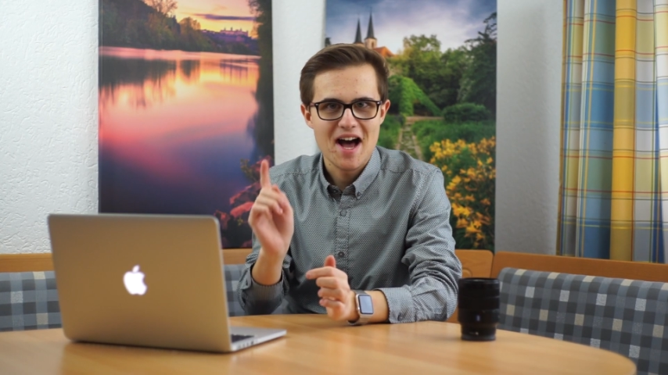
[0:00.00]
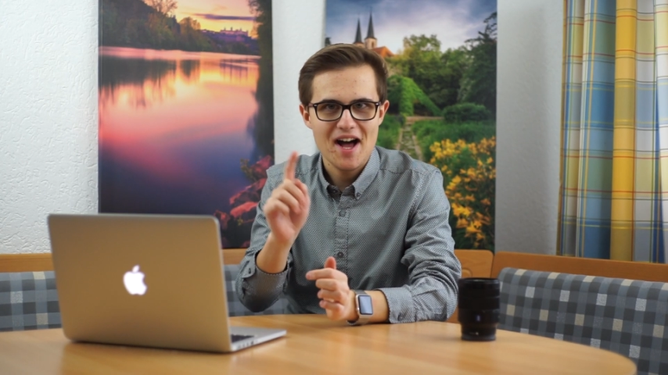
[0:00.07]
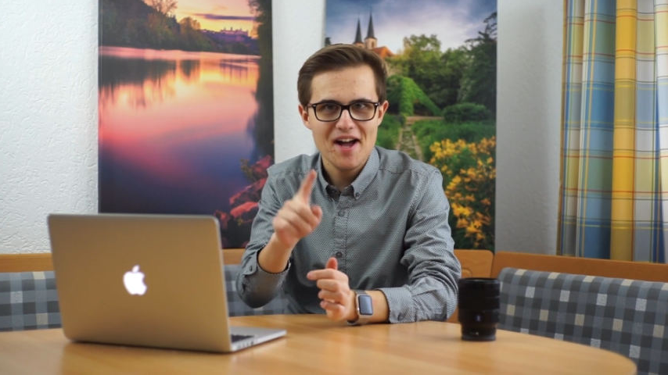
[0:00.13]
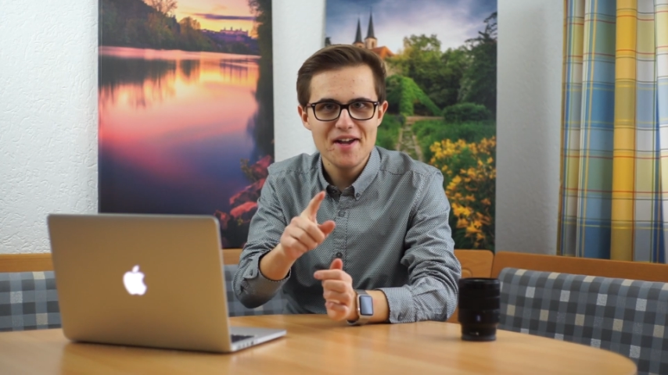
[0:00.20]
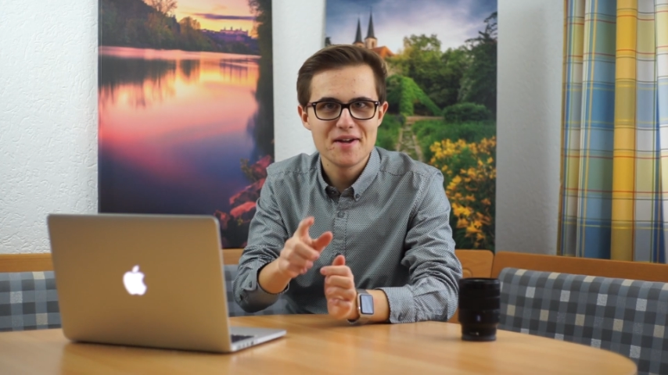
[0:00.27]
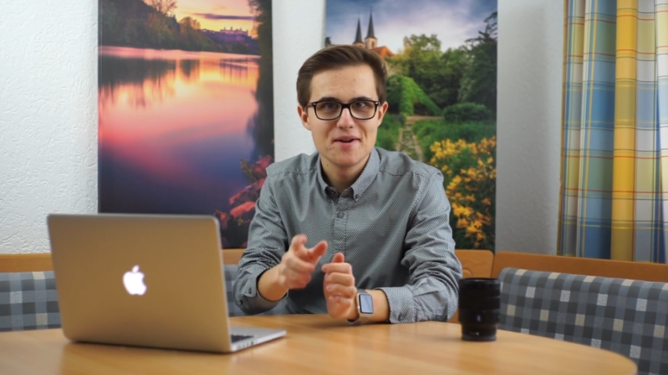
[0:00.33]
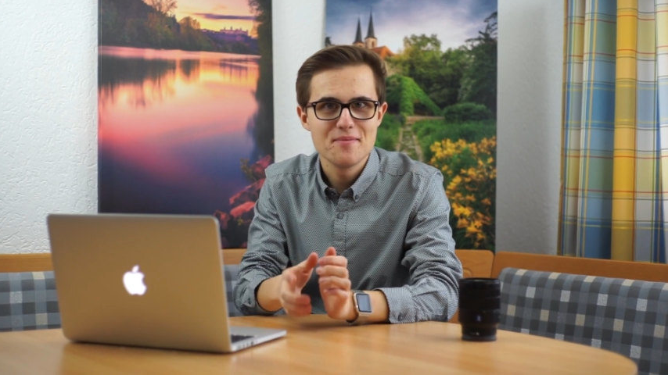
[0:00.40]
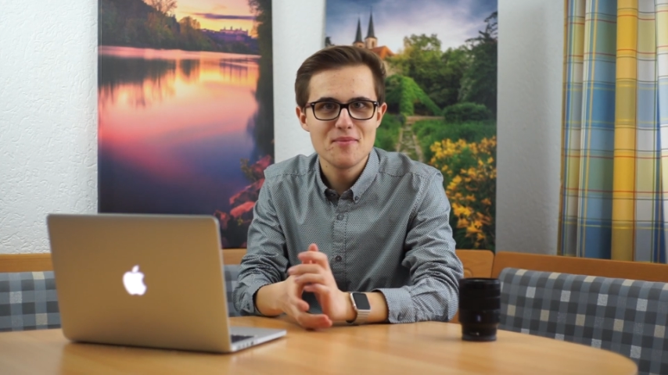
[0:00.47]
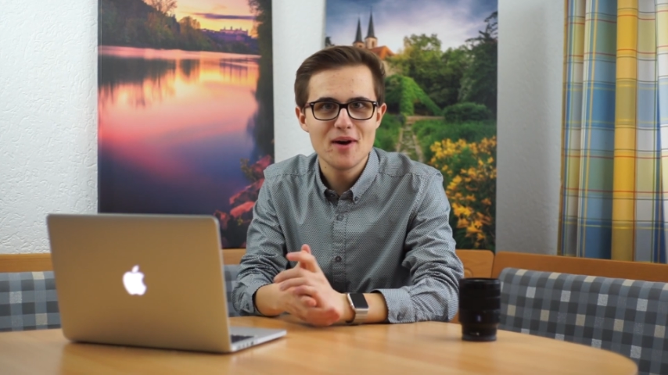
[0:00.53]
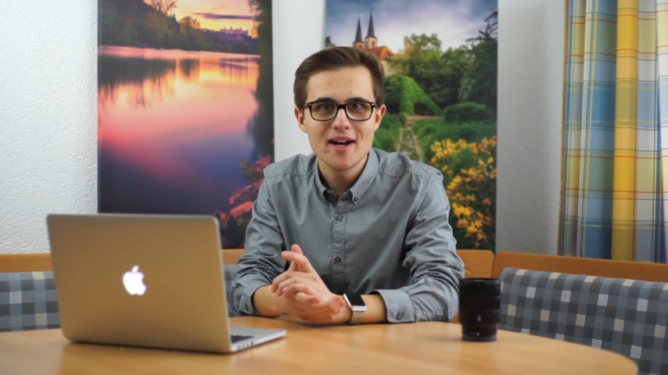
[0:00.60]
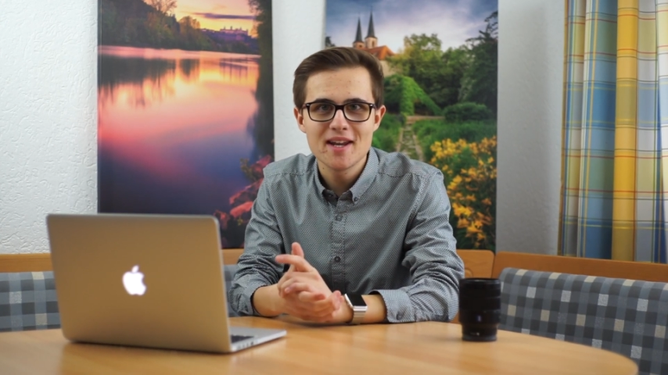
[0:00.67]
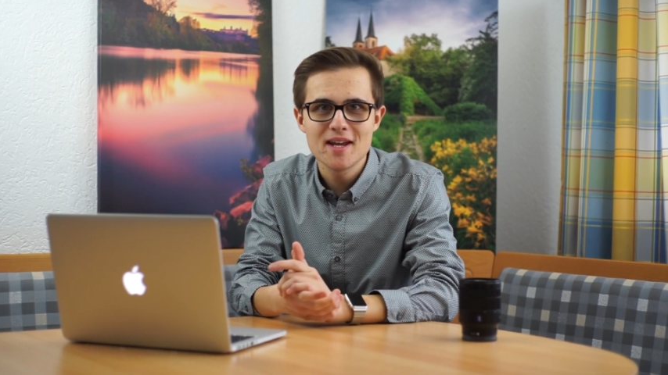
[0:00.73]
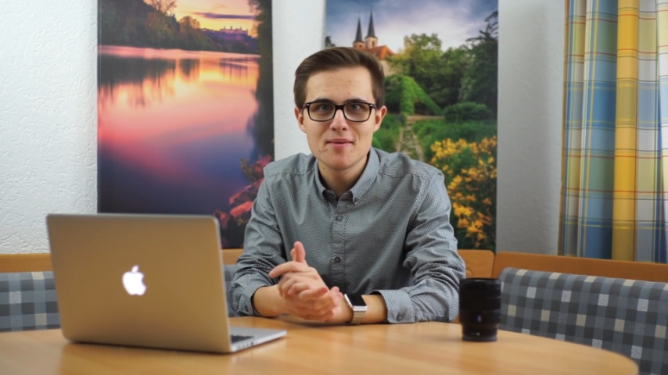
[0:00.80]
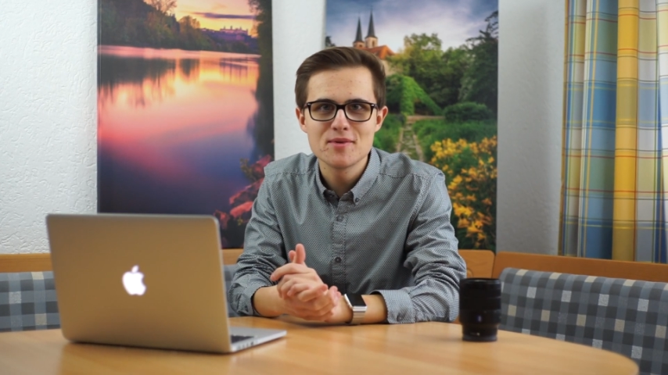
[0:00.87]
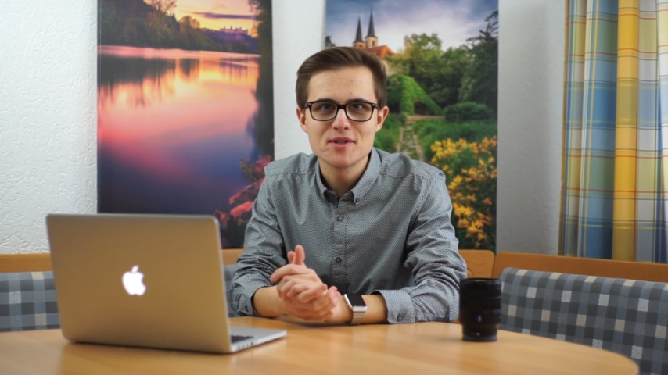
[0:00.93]
Hi, my
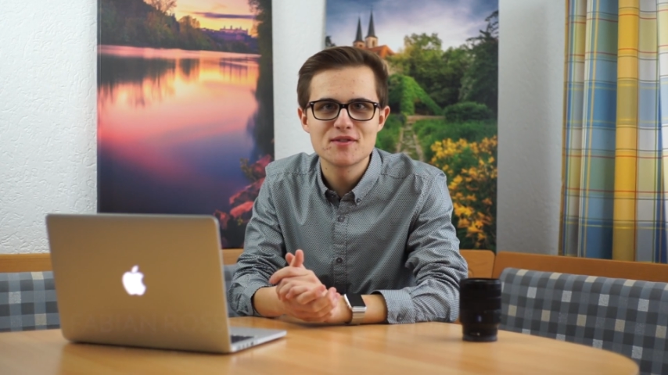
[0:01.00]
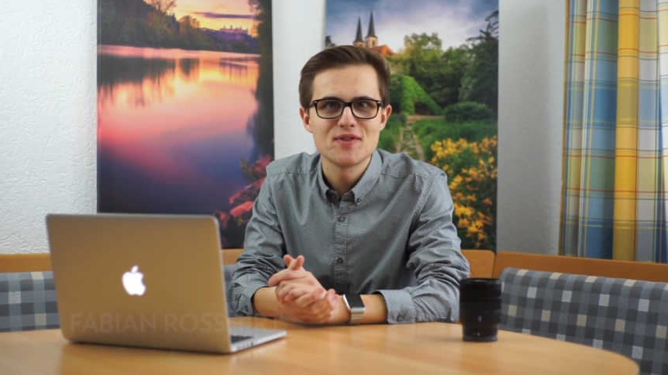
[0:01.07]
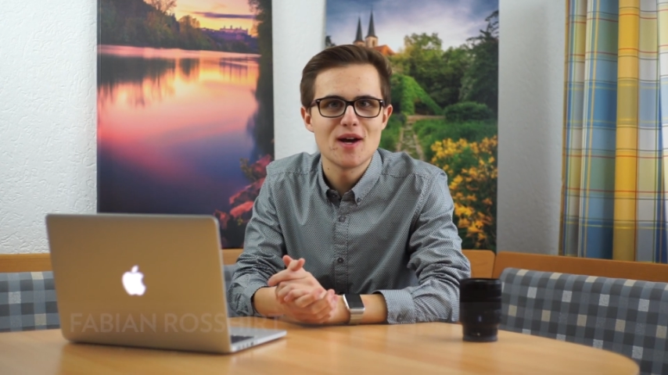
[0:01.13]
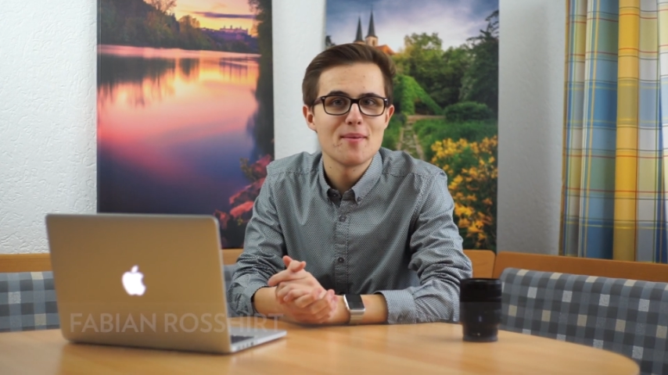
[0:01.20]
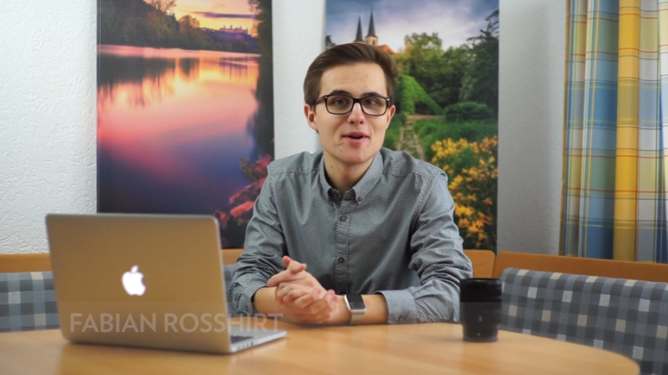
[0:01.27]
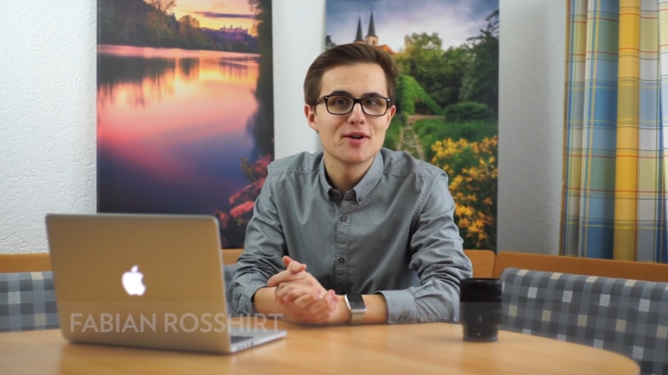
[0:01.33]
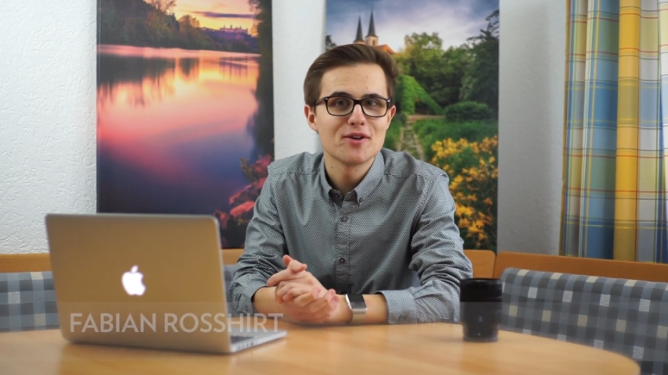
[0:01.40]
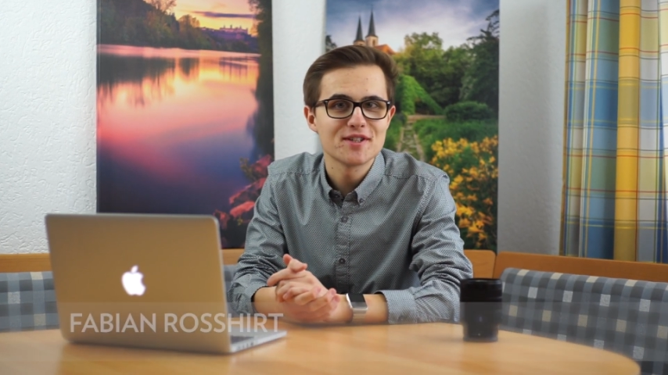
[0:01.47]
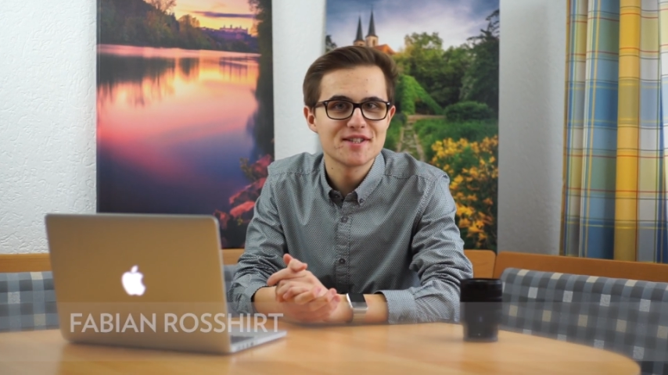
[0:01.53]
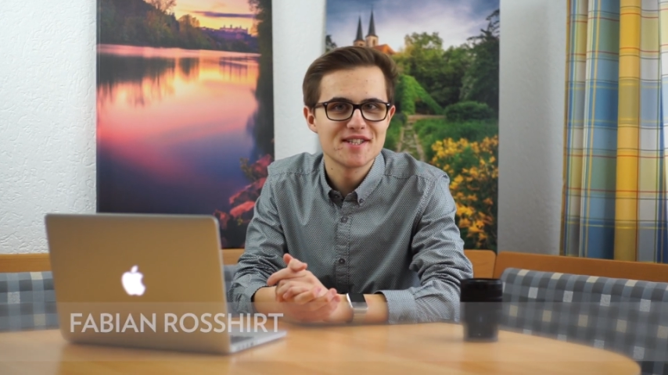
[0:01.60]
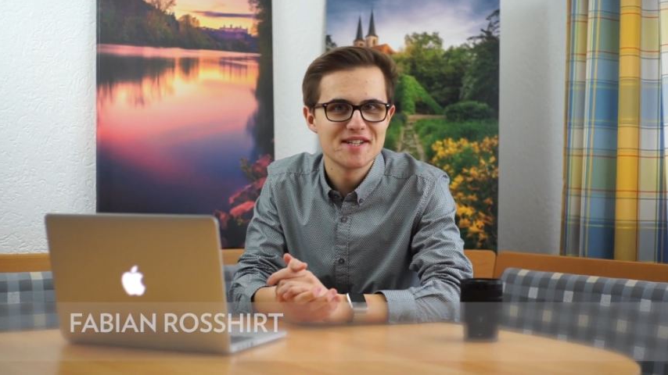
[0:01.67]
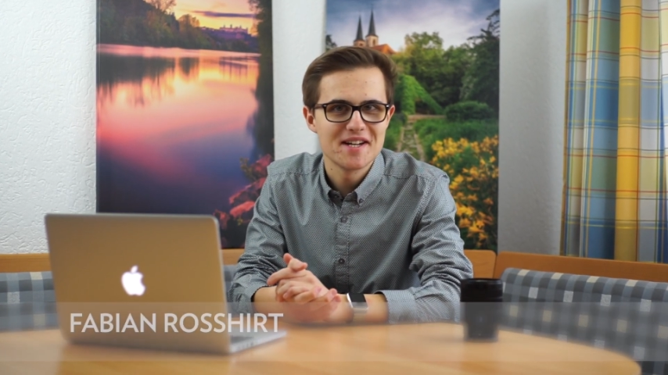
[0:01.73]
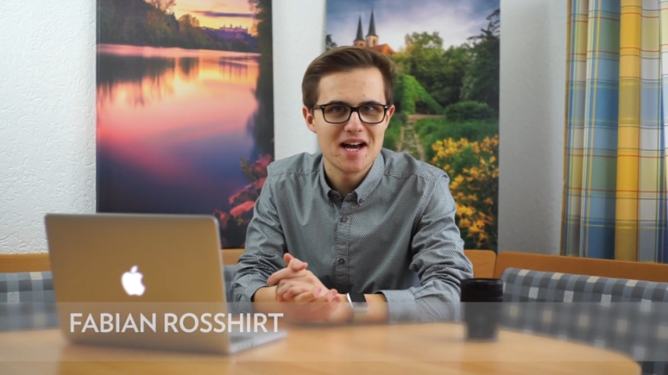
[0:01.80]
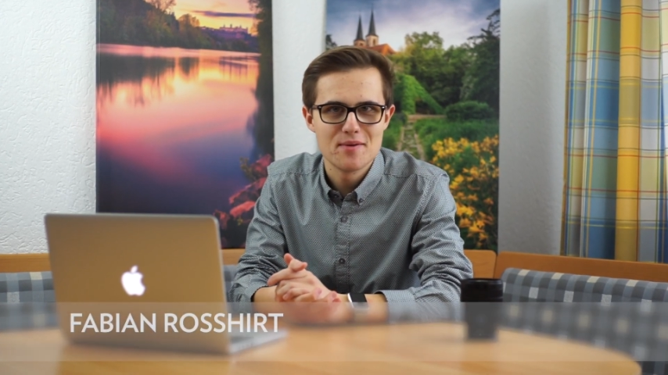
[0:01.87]
name is Fabian Roßhirt.